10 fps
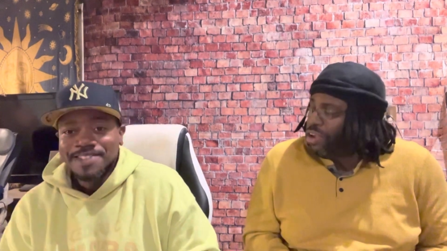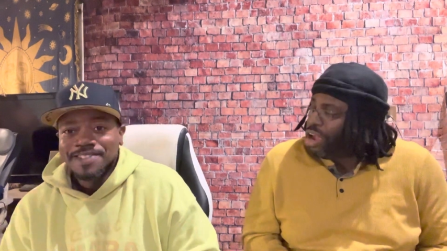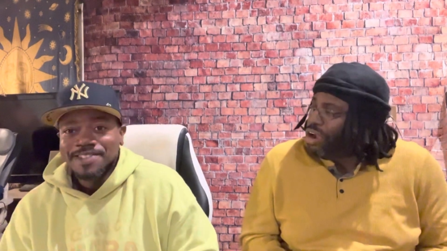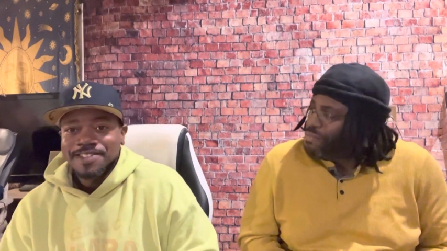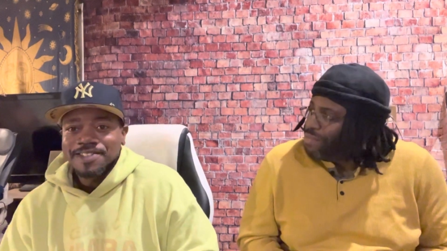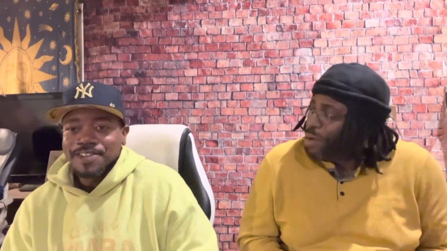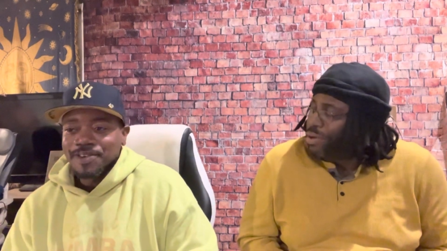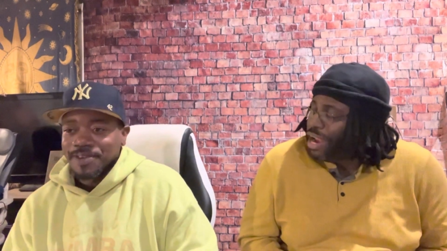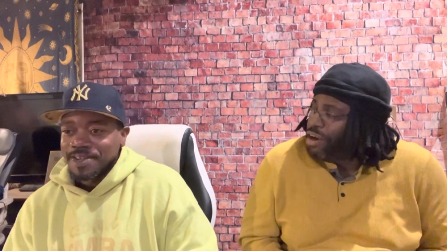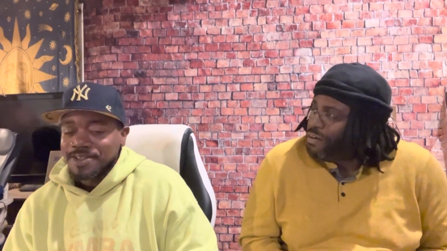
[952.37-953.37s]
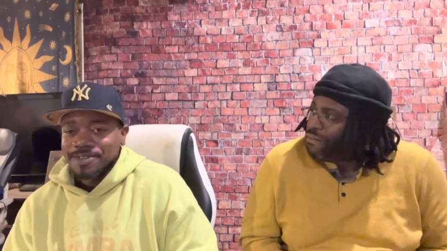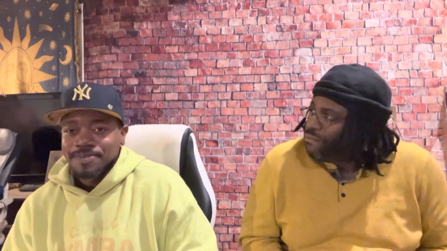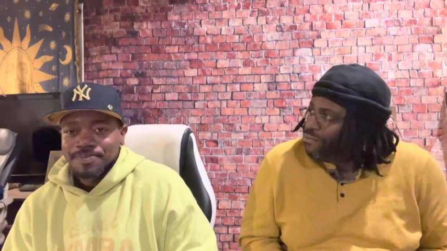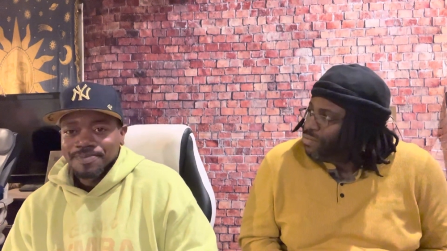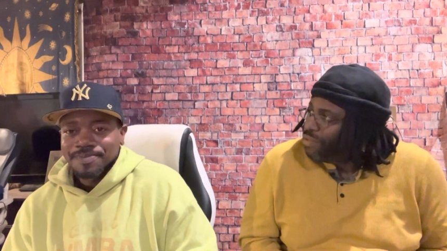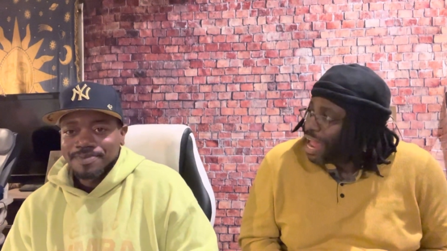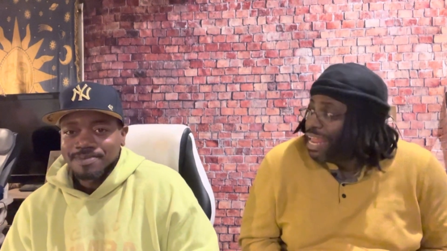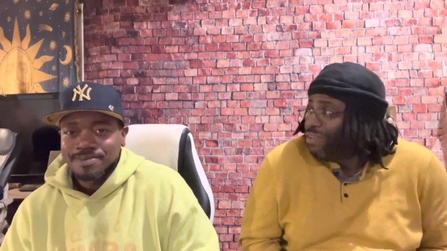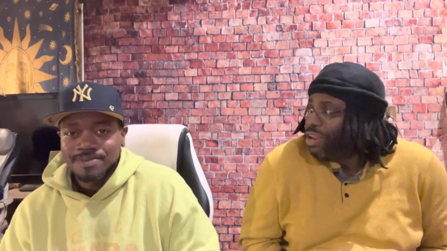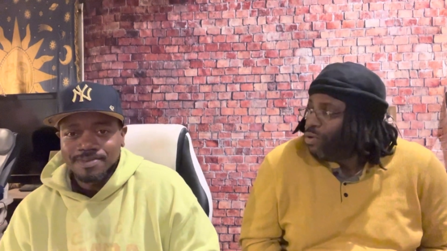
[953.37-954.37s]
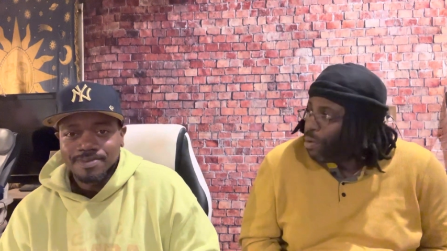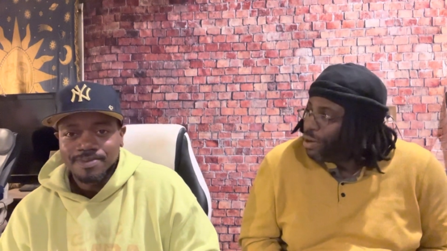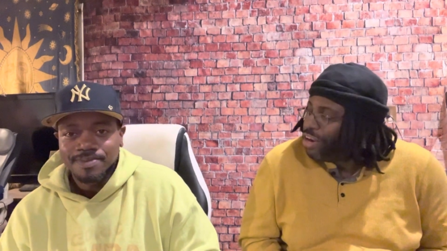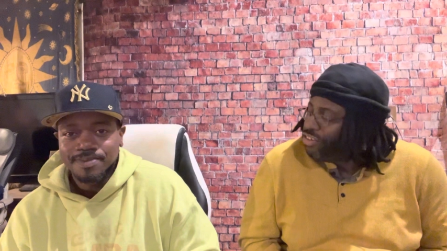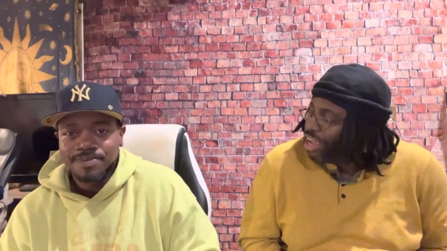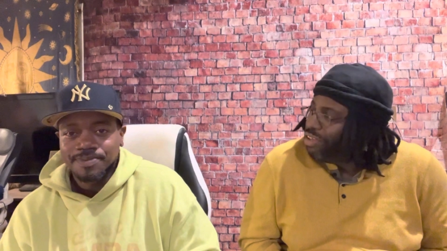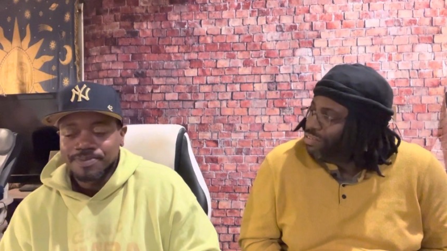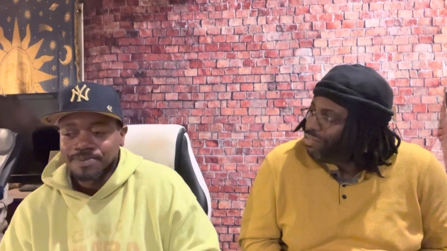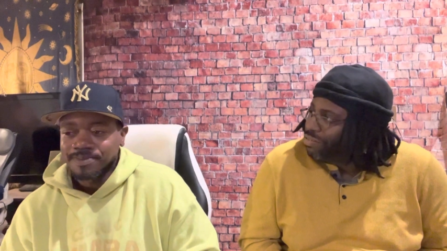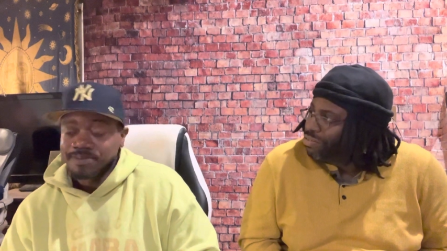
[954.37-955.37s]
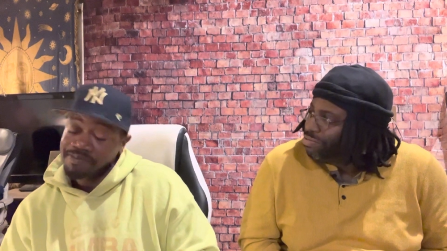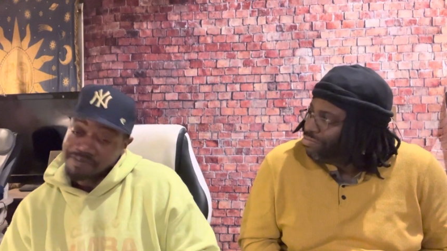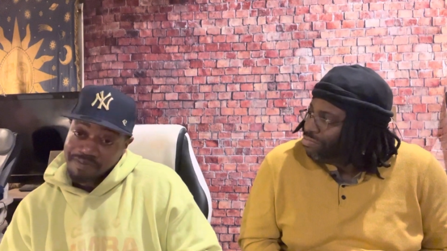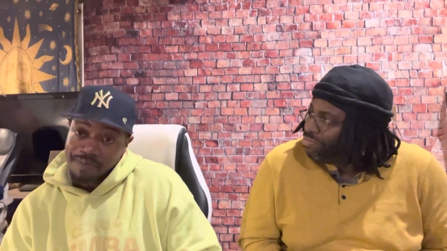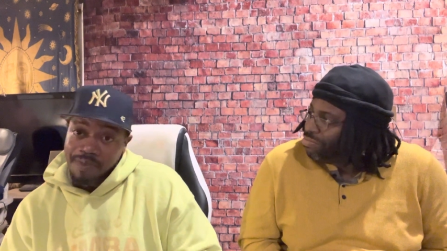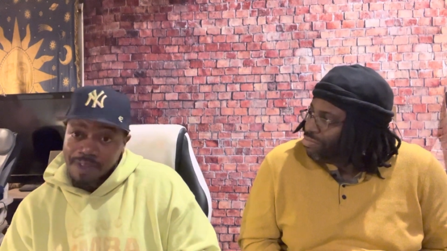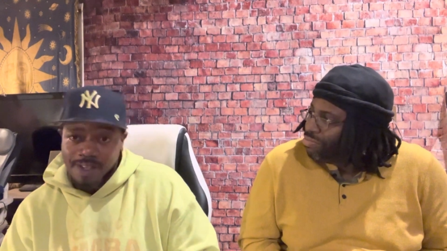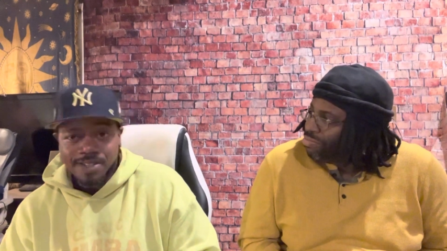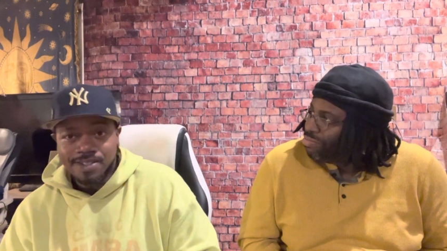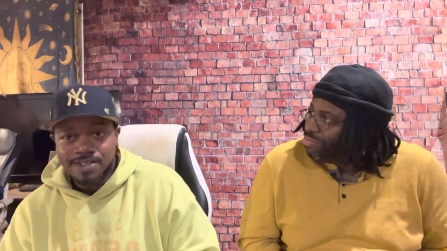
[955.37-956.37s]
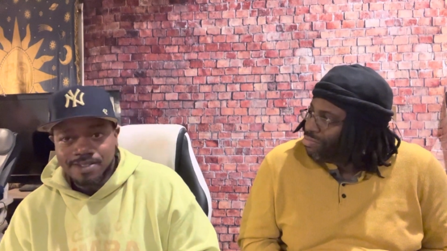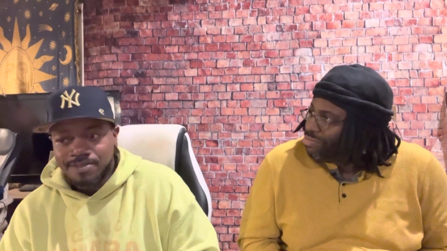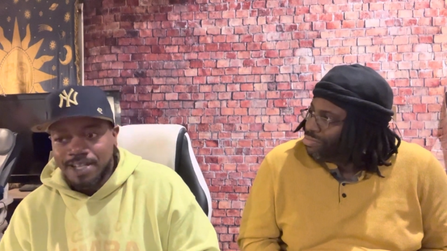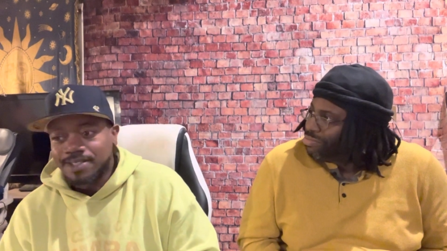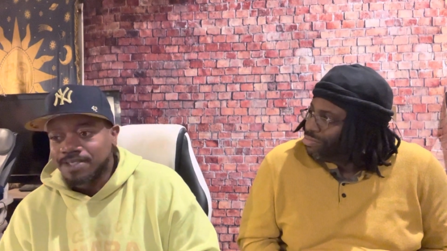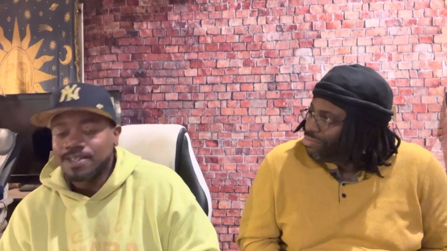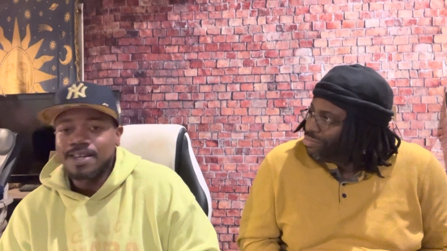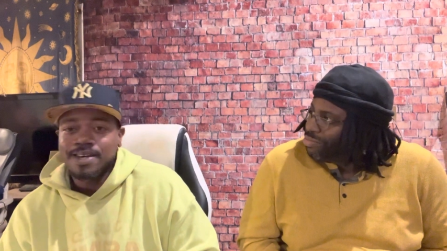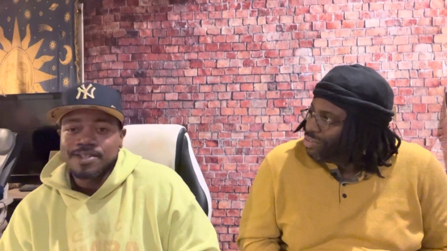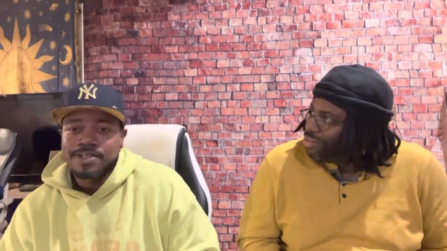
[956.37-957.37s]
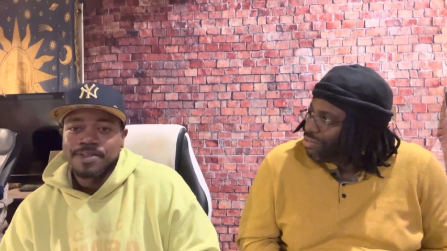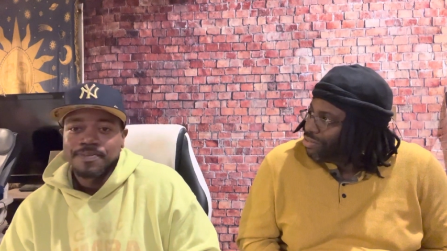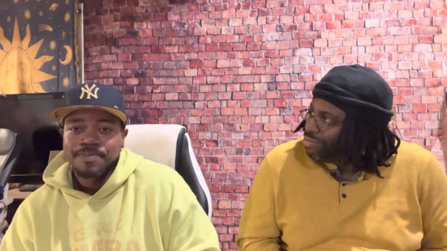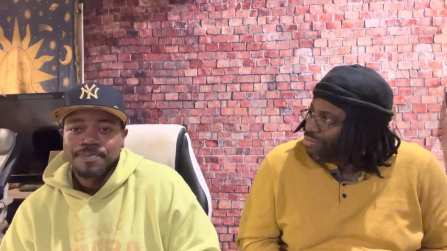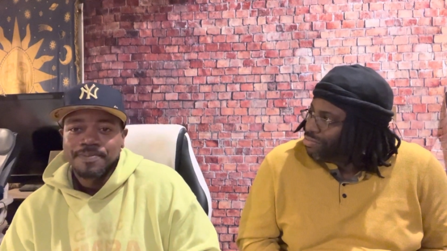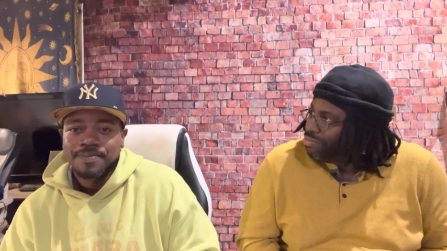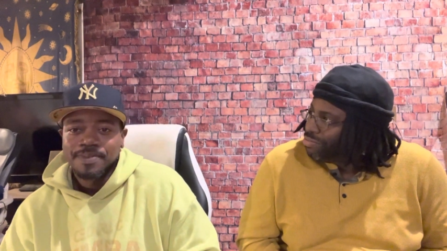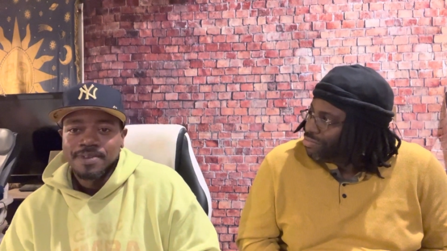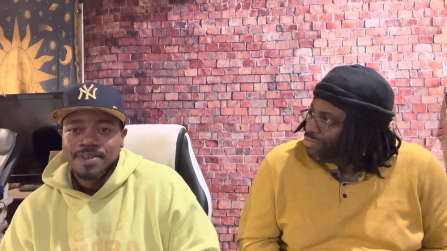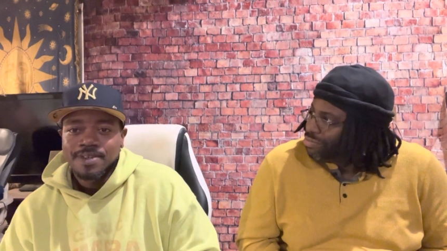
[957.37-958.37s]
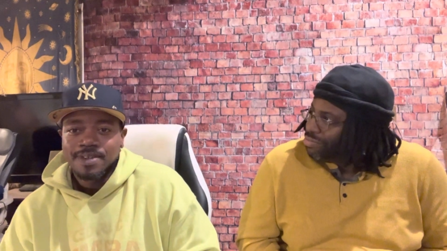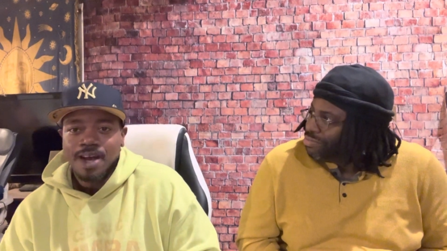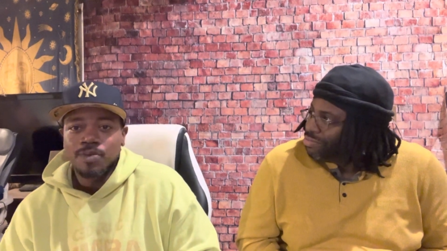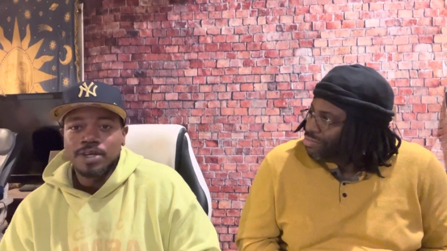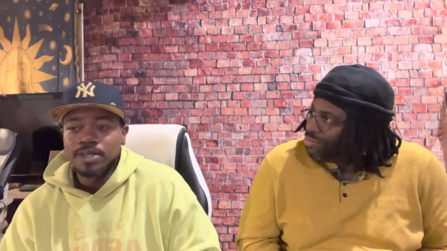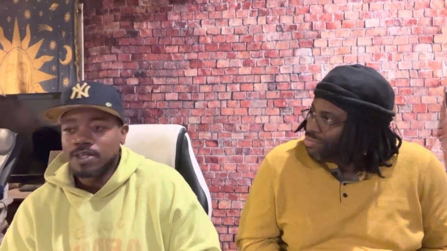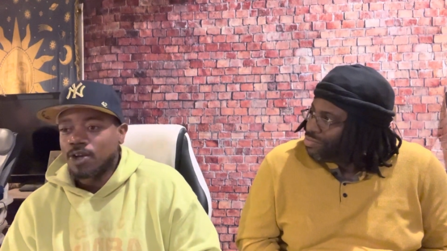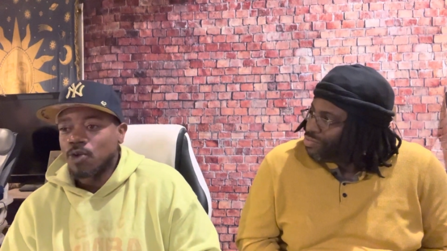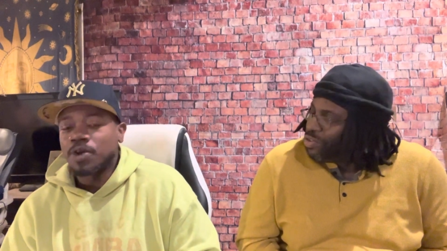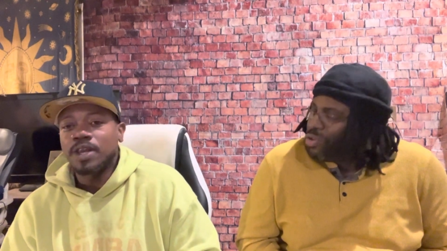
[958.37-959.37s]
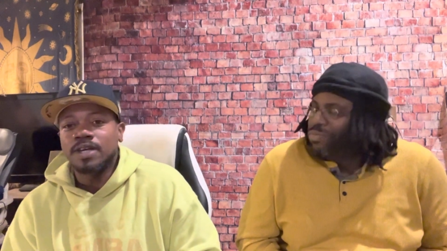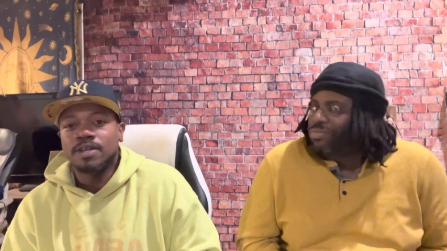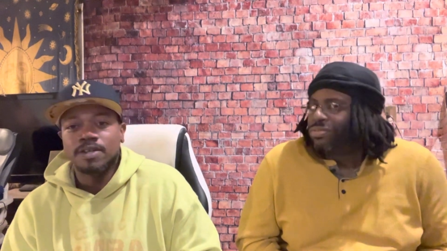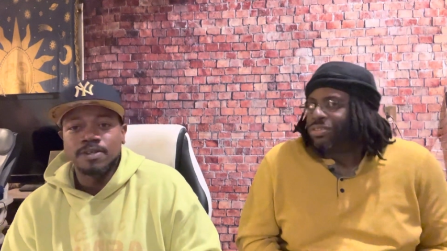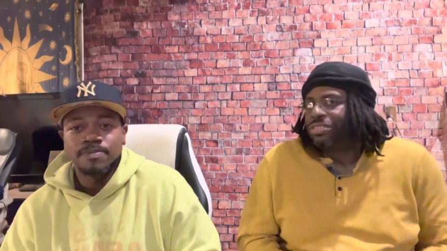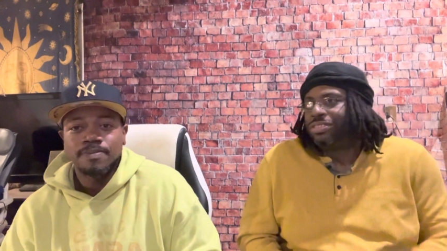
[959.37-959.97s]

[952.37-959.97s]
Speaker 1: yeah. I would okay. I'd give any woman a chance.
Speaker 2: That says a lot then. I wouldn't go near her